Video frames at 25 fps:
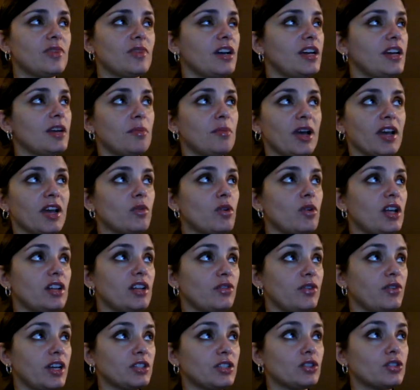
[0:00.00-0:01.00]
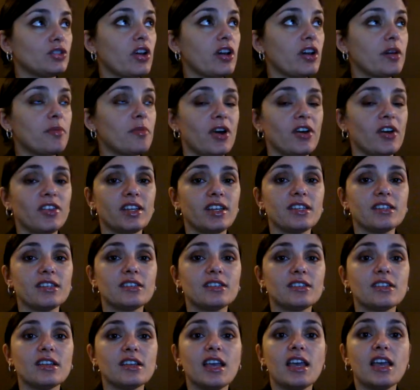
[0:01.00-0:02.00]
am I qualified to talk about
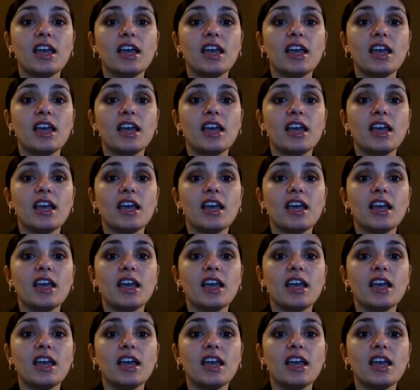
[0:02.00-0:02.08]
this?